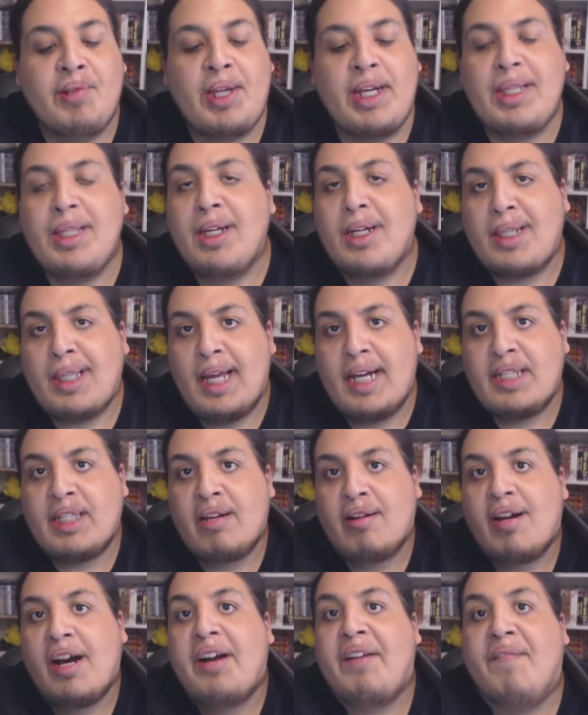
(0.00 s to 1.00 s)
they look like
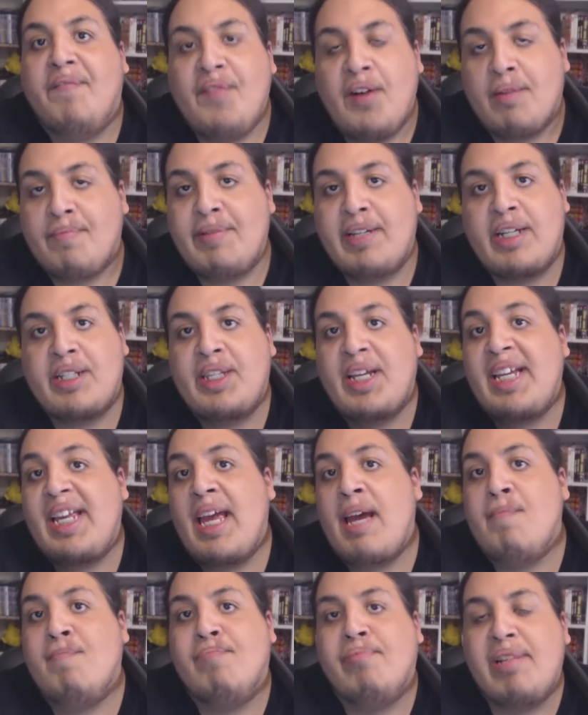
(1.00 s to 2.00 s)
they're kind of fucked because they
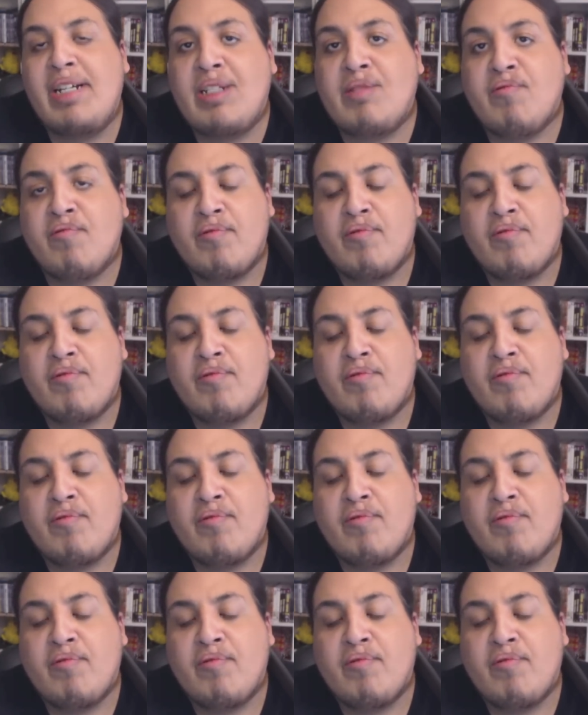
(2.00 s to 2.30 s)
can't break